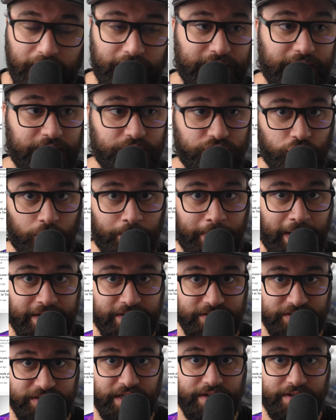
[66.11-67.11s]
Again, Joe
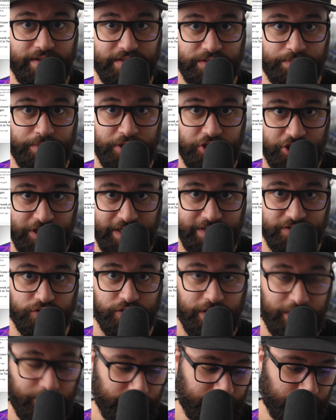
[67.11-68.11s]
Biden said in his speech
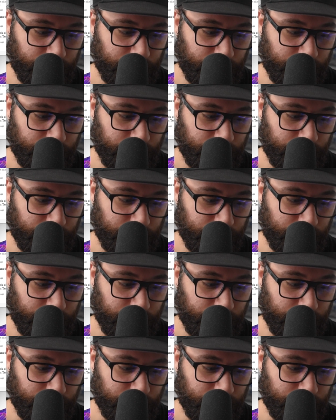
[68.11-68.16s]
yesterday,